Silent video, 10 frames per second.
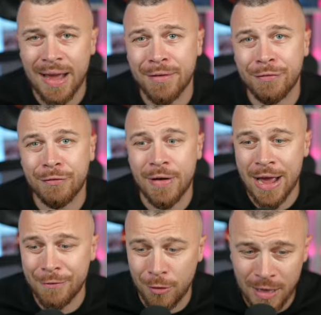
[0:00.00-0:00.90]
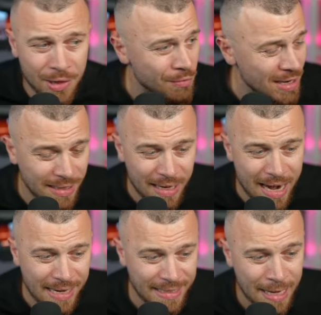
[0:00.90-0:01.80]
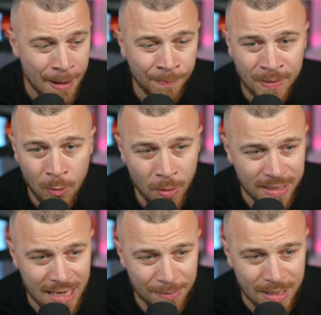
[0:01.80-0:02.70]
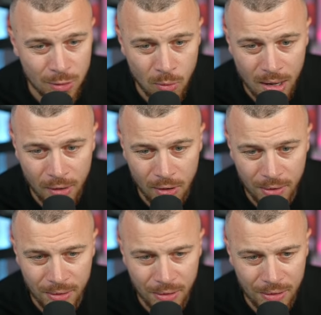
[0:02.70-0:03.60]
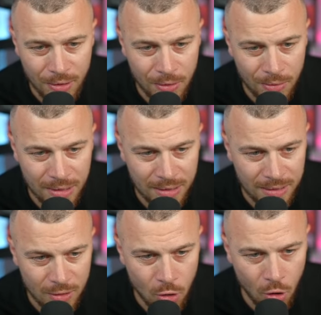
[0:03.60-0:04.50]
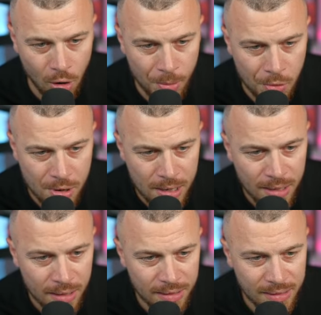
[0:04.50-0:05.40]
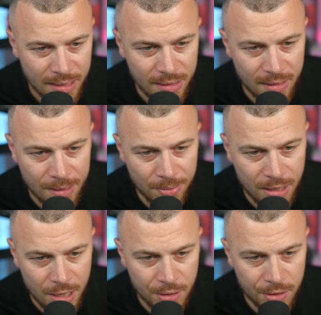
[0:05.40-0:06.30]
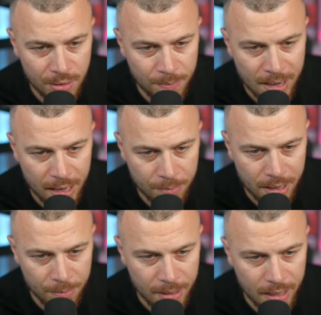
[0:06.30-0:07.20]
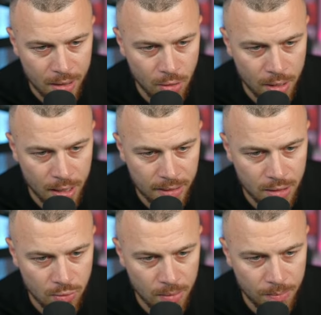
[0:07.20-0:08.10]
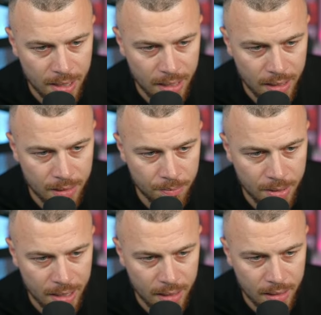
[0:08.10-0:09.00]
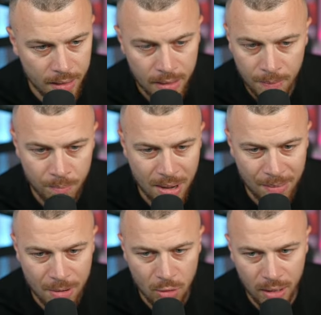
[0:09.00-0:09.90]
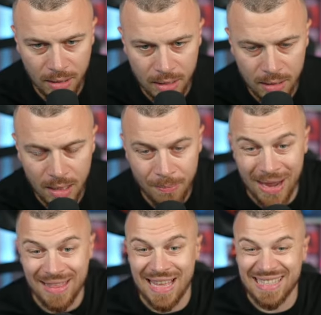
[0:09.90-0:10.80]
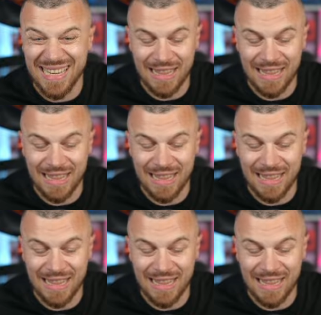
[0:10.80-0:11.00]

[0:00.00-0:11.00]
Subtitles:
F. And for that reason, guys, we skip this one. Oh, yo, this is horrible. Sending them here. Bang. Okay, this one. Bang. Backbone in the club. And that's